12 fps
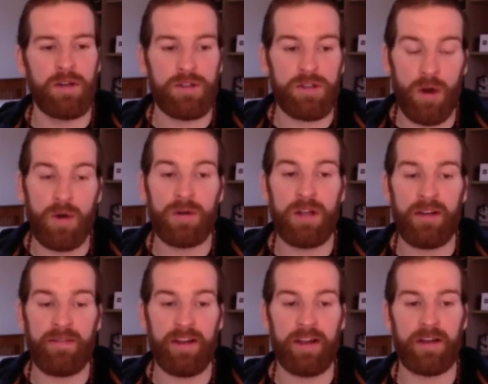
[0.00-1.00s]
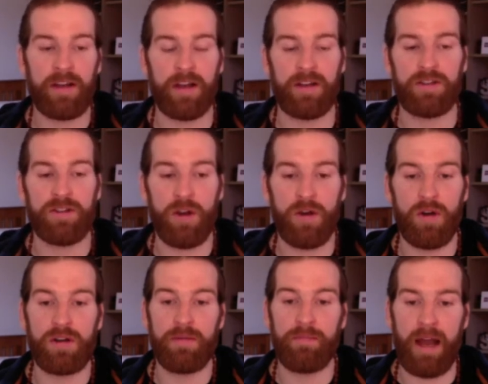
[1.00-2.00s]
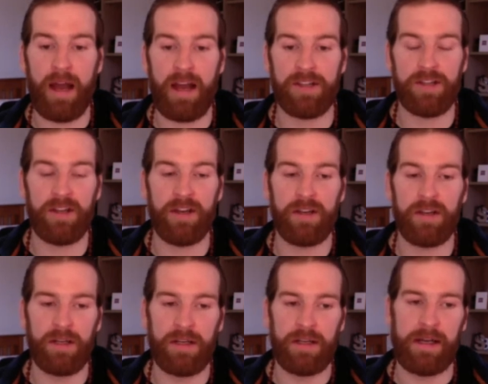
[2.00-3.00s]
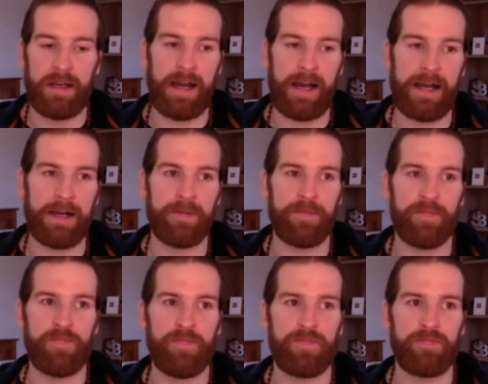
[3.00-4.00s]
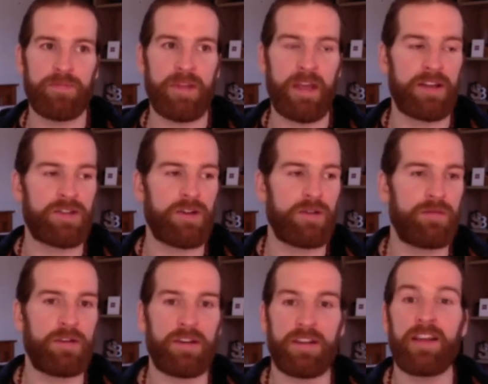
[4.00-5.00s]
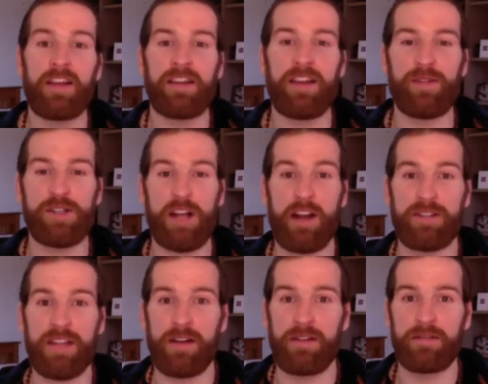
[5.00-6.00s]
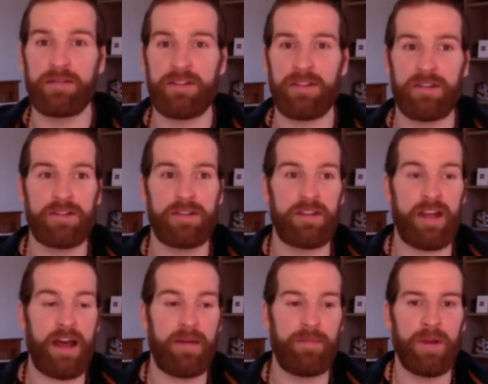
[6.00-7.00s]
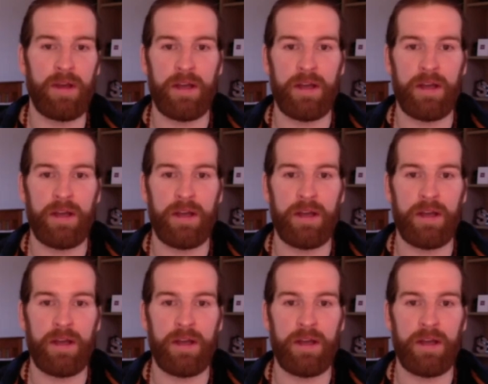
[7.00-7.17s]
loving and so compassionate. So I want to give a shout out to them.